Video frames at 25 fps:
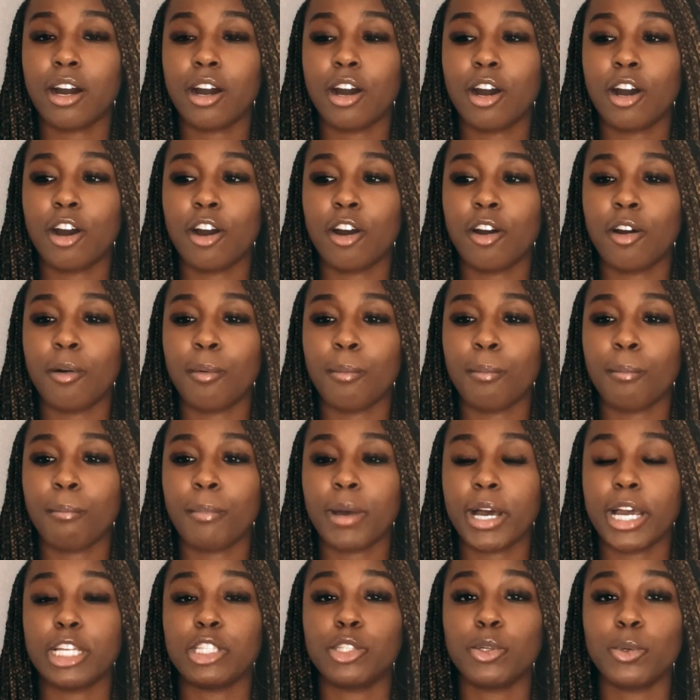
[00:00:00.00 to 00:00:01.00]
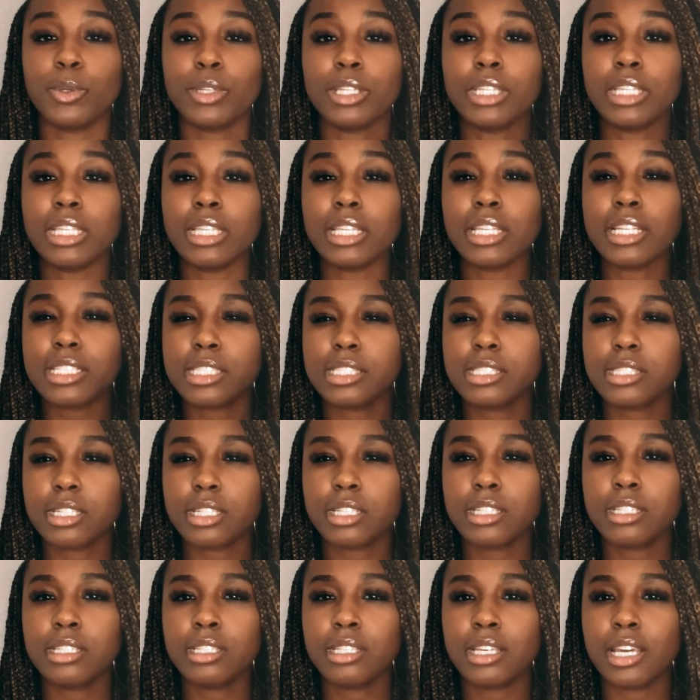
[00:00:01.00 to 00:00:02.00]
I don't
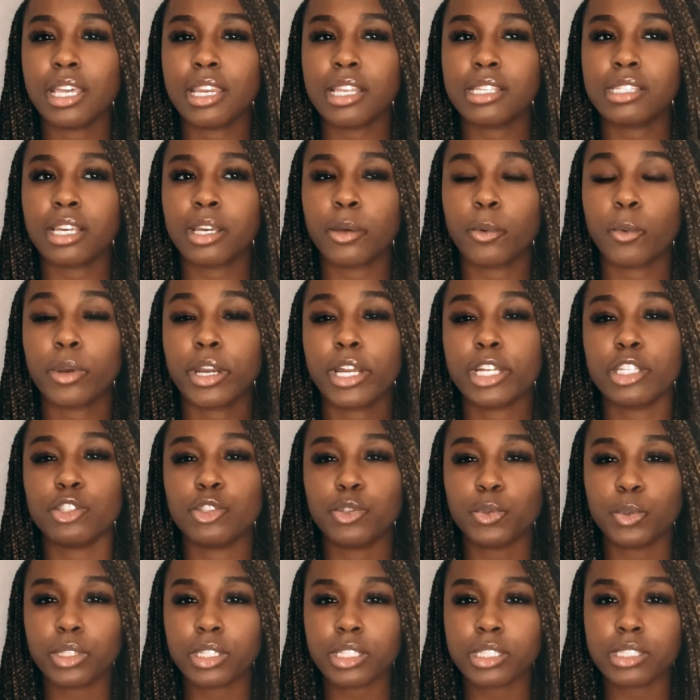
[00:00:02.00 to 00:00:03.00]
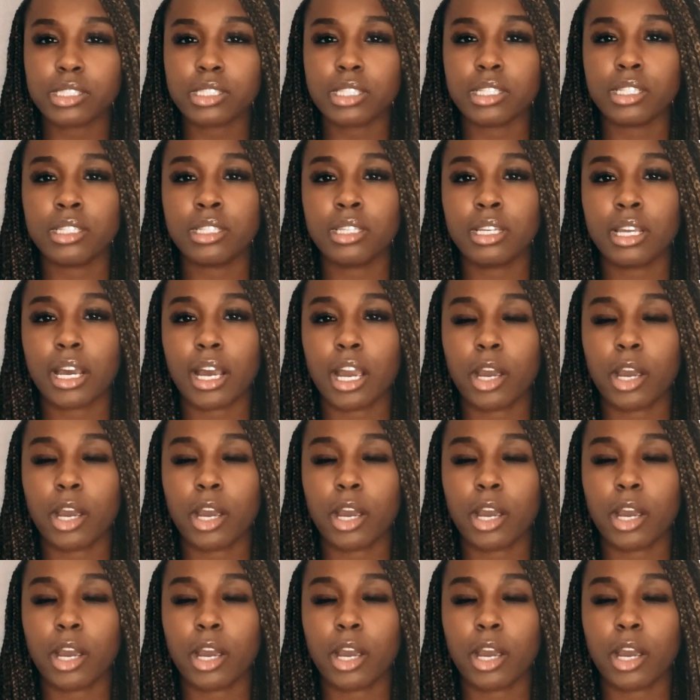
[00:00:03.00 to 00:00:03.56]
listen, and it's like when I do listen,